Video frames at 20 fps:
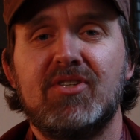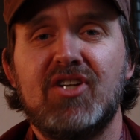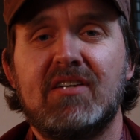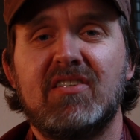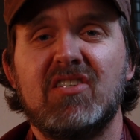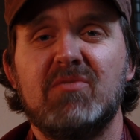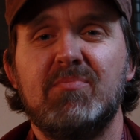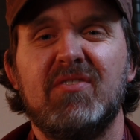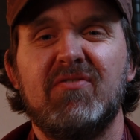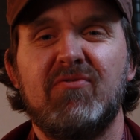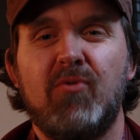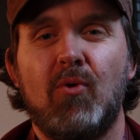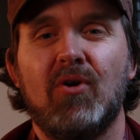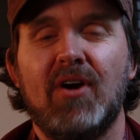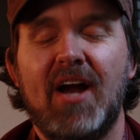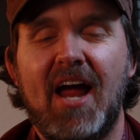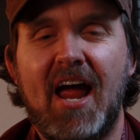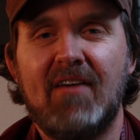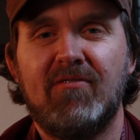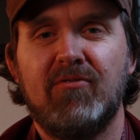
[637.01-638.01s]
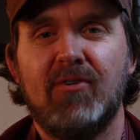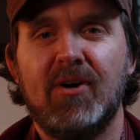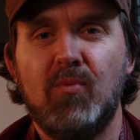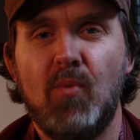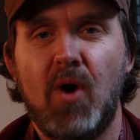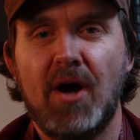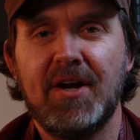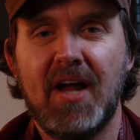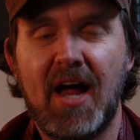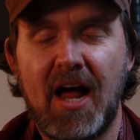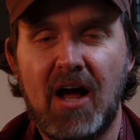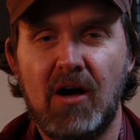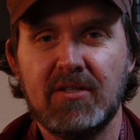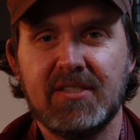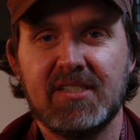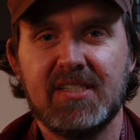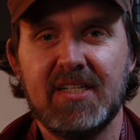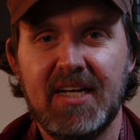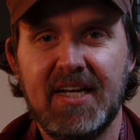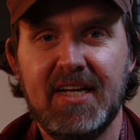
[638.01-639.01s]
objectives before everyone
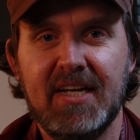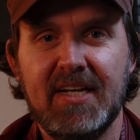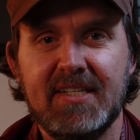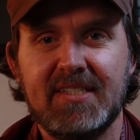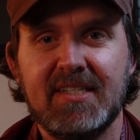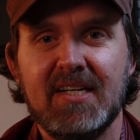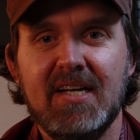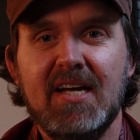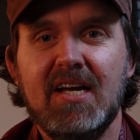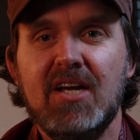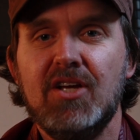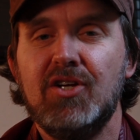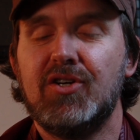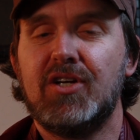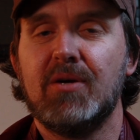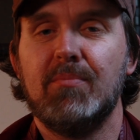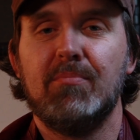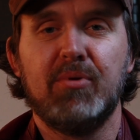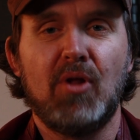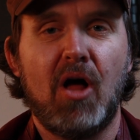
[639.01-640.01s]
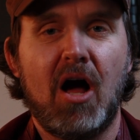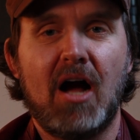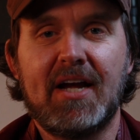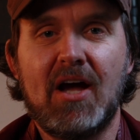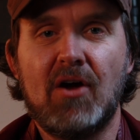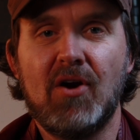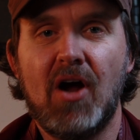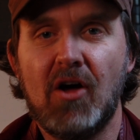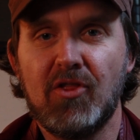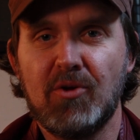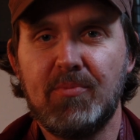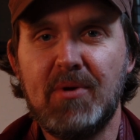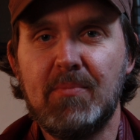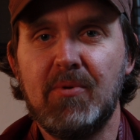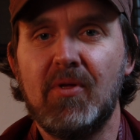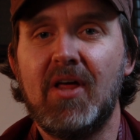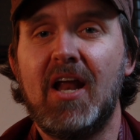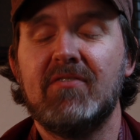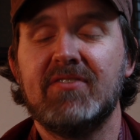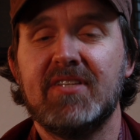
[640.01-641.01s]
else is. You can block out other
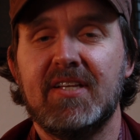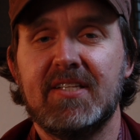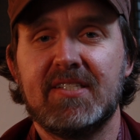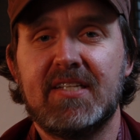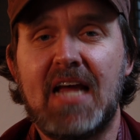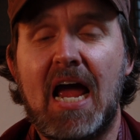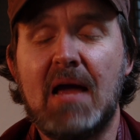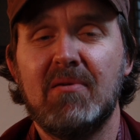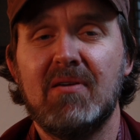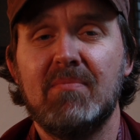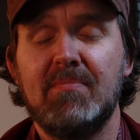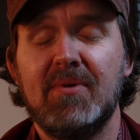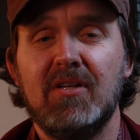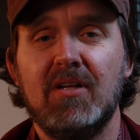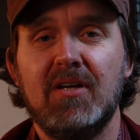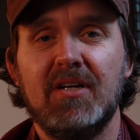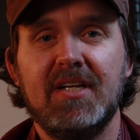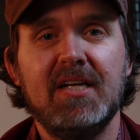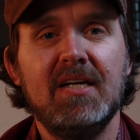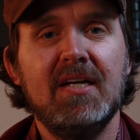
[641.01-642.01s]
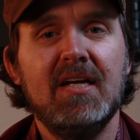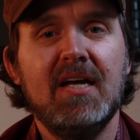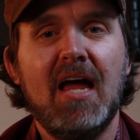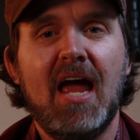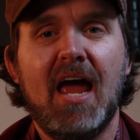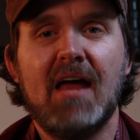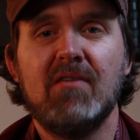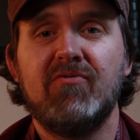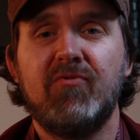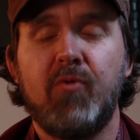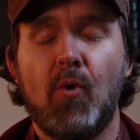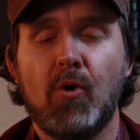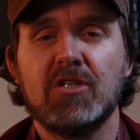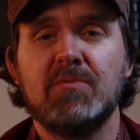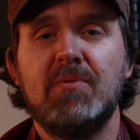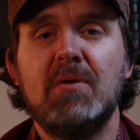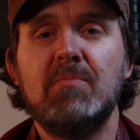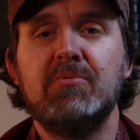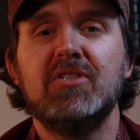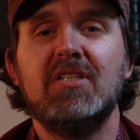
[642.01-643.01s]
people that have this kind of ability and
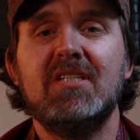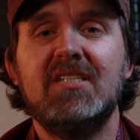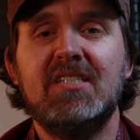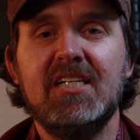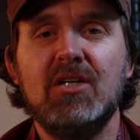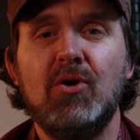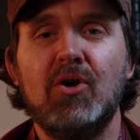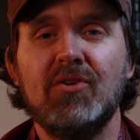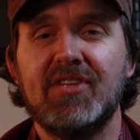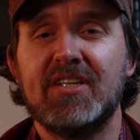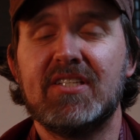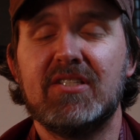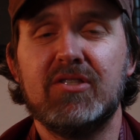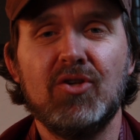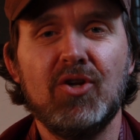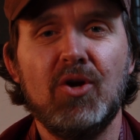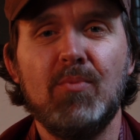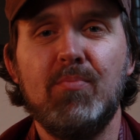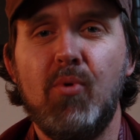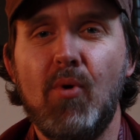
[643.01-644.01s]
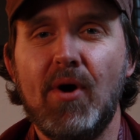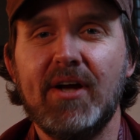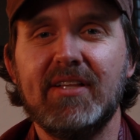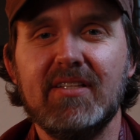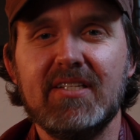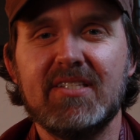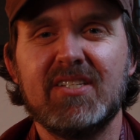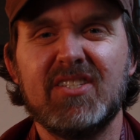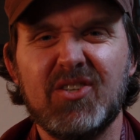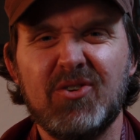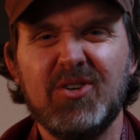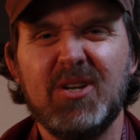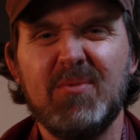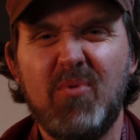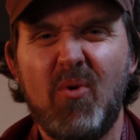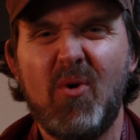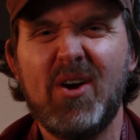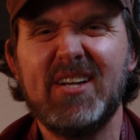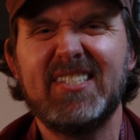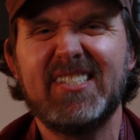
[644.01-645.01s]
force people to deal with this little pointless
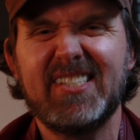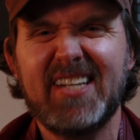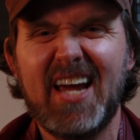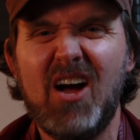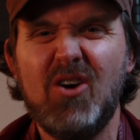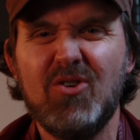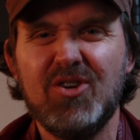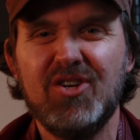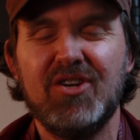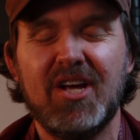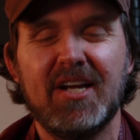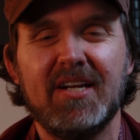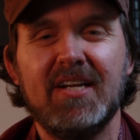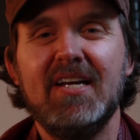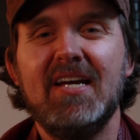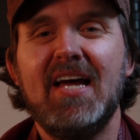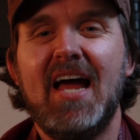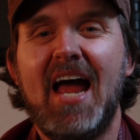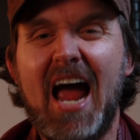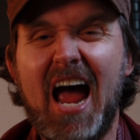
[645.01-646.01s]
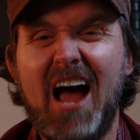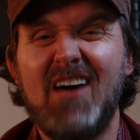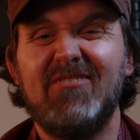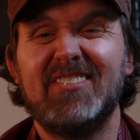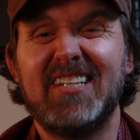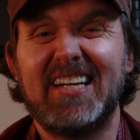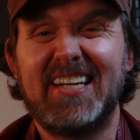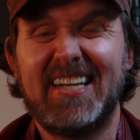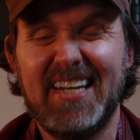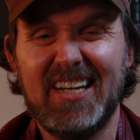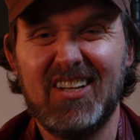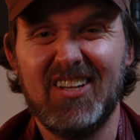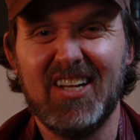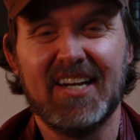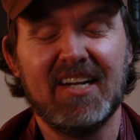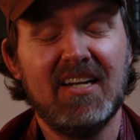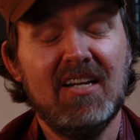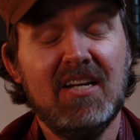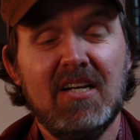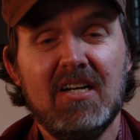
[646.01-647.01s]
30-point scout unit. Have to kill
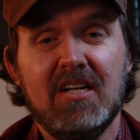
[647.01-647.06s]
it.